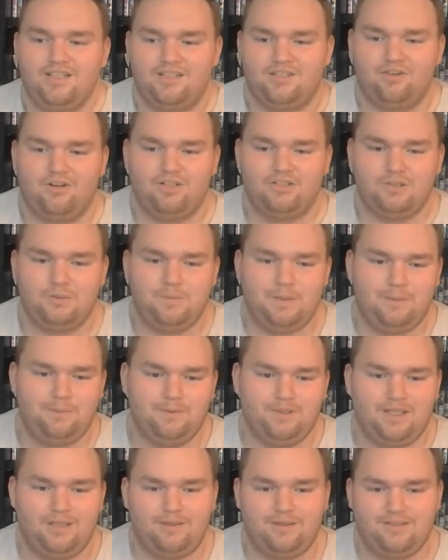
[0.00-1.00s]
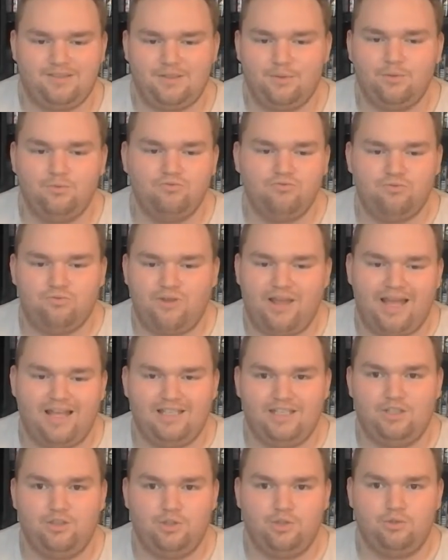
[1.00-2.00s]
there are still people, it's still
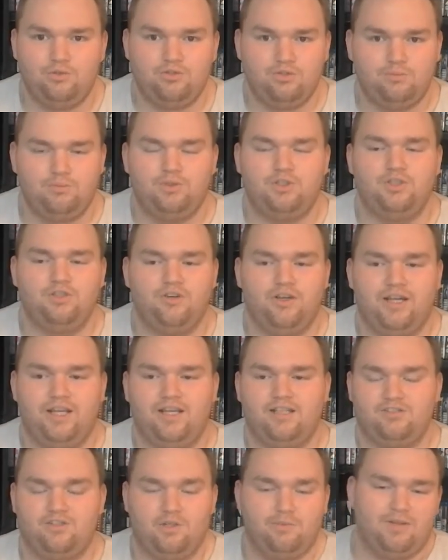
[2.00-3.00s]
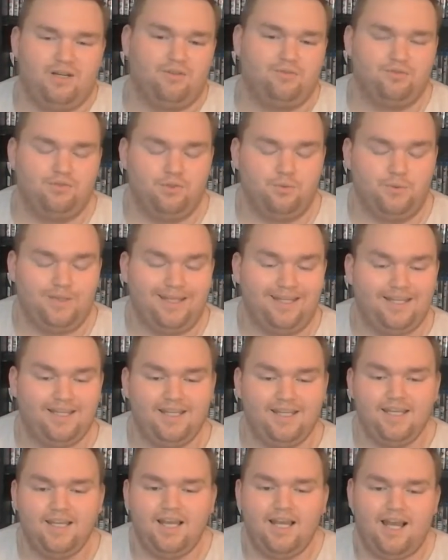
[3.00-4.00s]
fairly new to Blu-ray, it's only been out for a
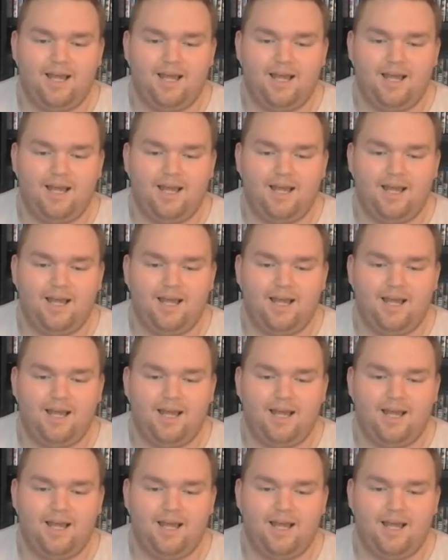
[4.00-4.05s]
week,